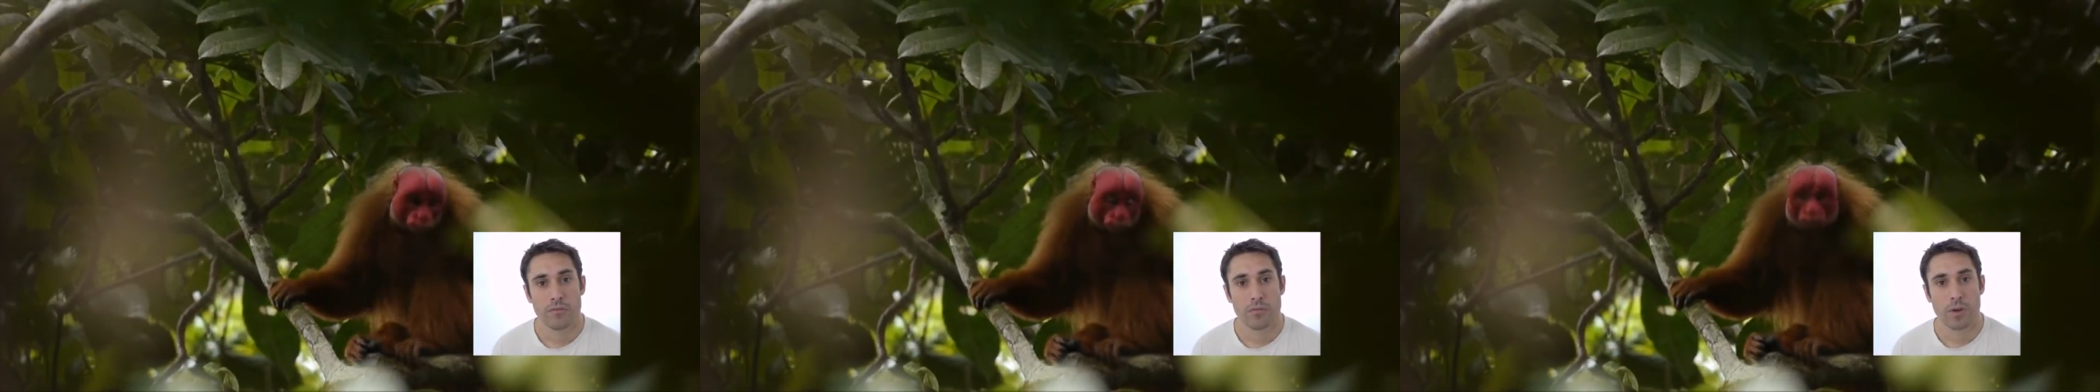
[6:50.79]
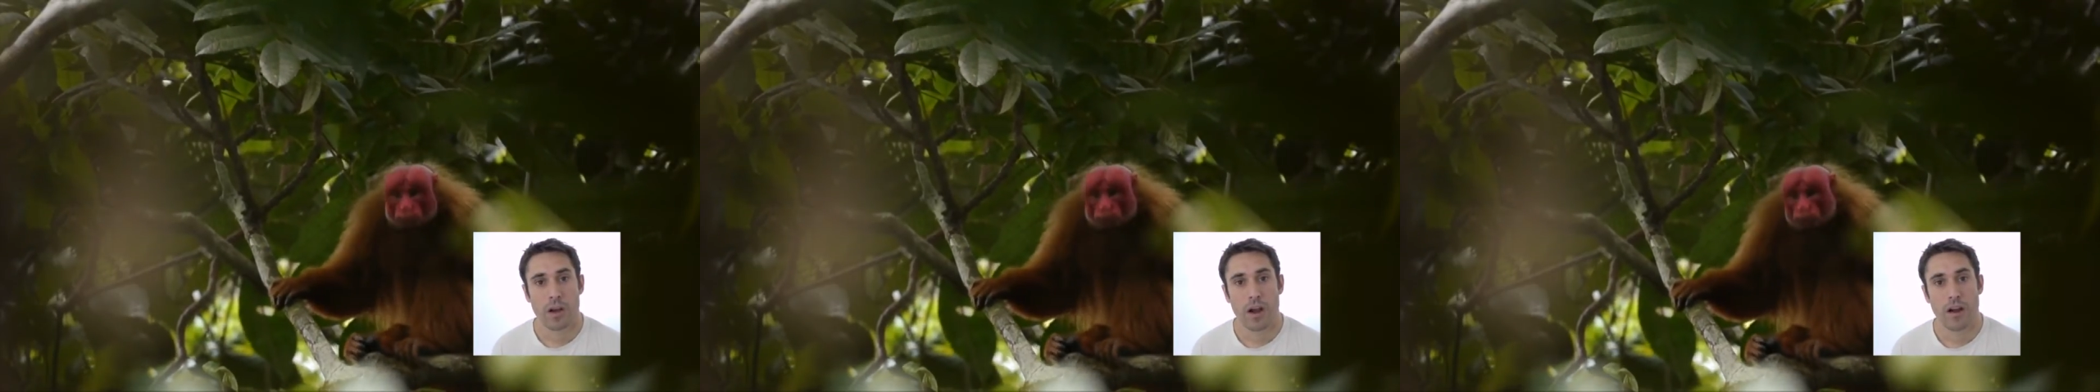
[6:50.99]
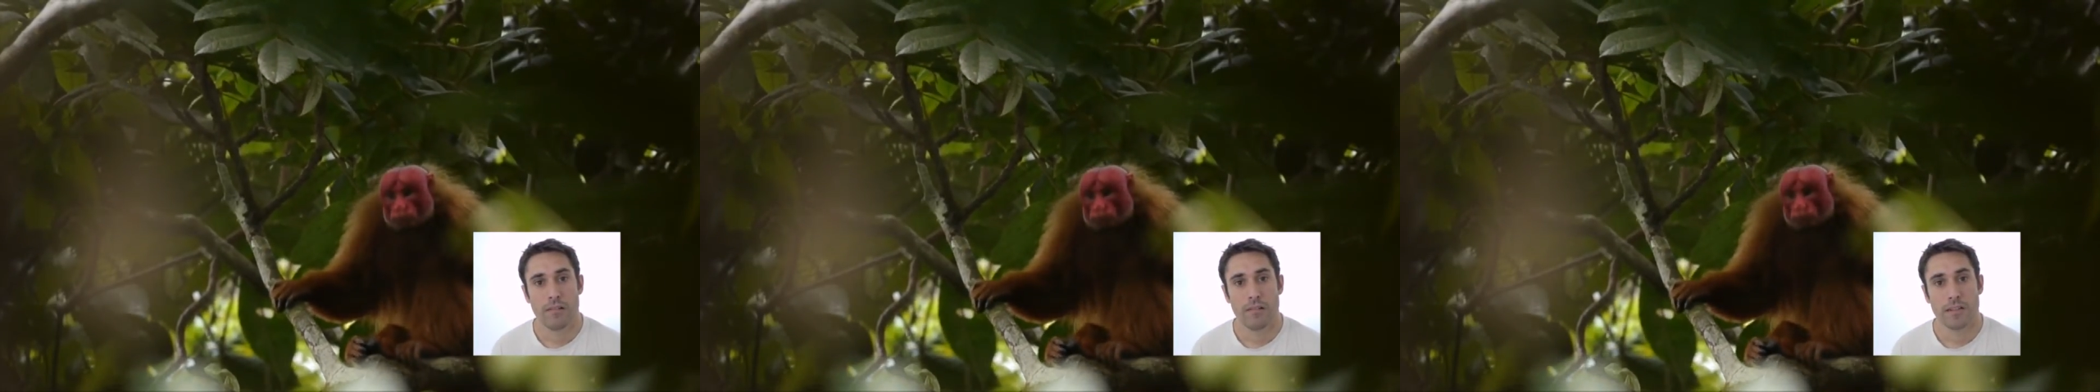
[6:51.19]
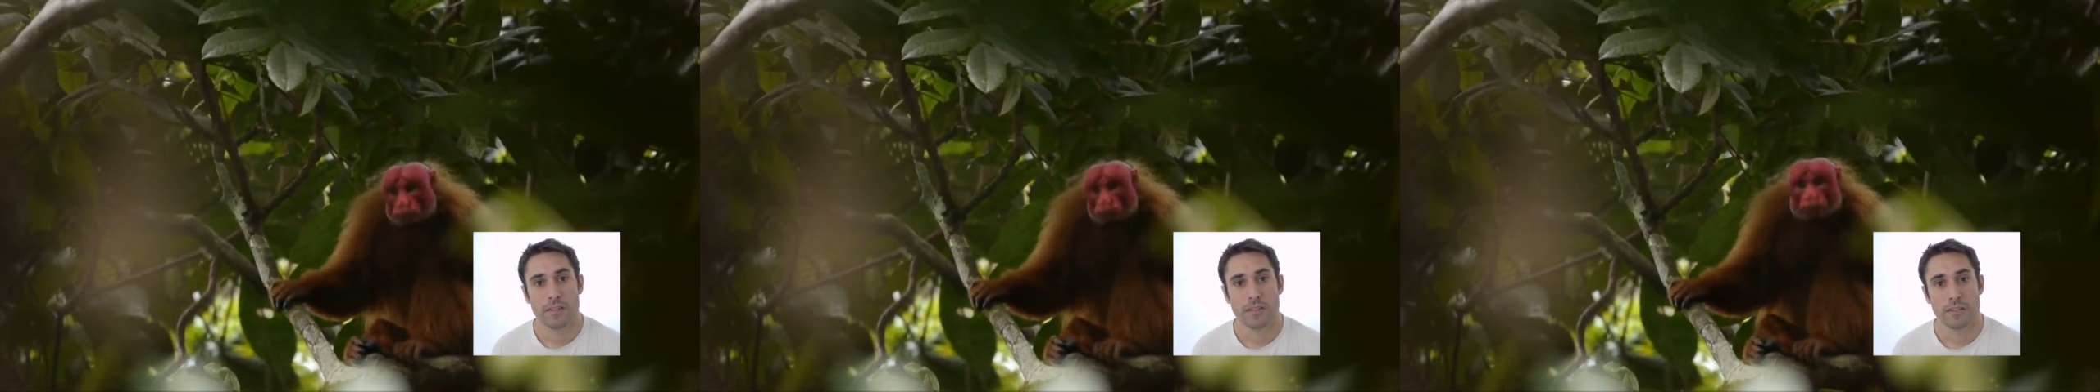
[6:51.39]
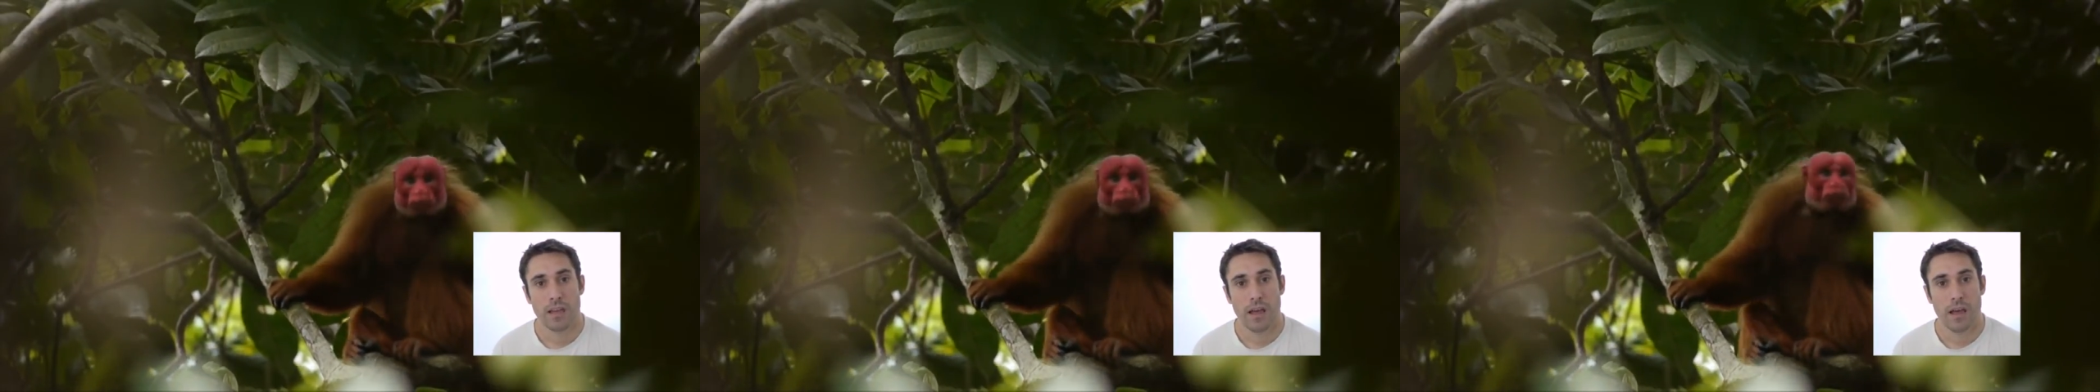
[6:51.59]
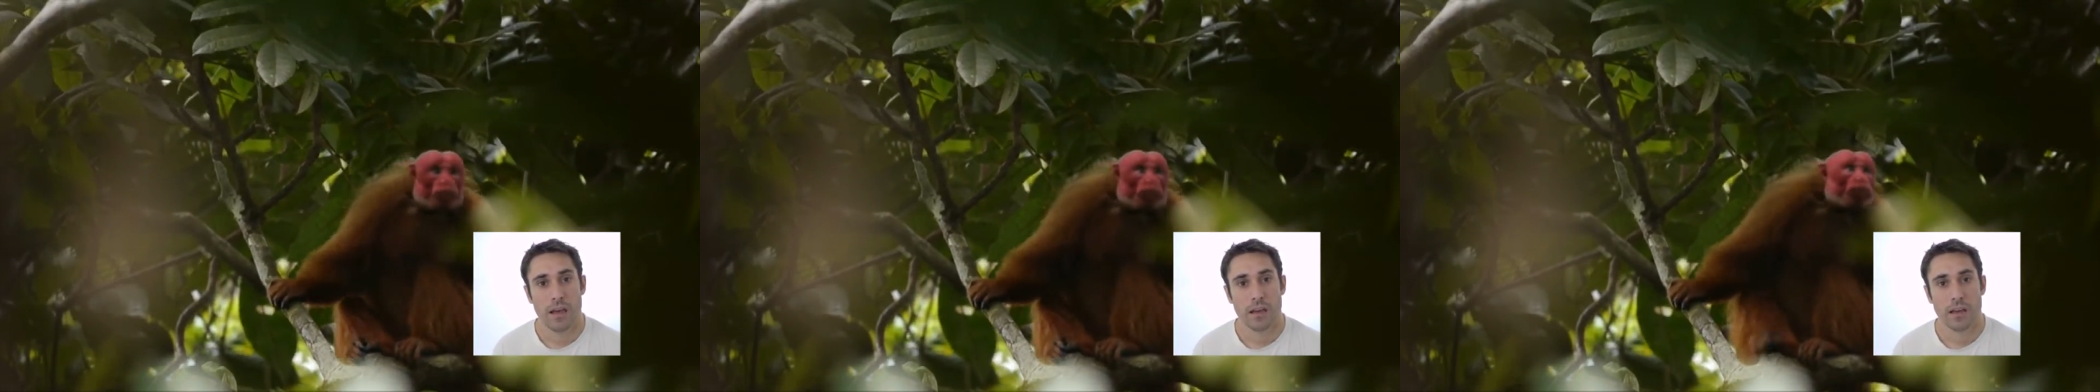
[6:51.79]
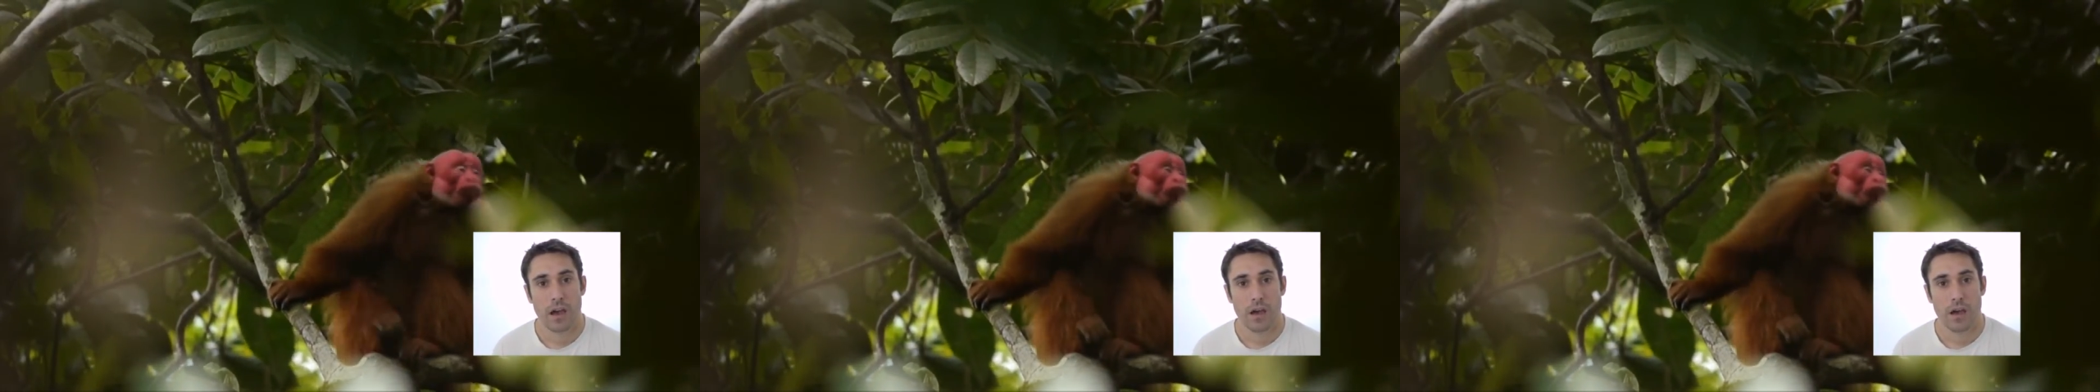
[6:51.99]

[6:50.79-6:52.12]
of Uakaris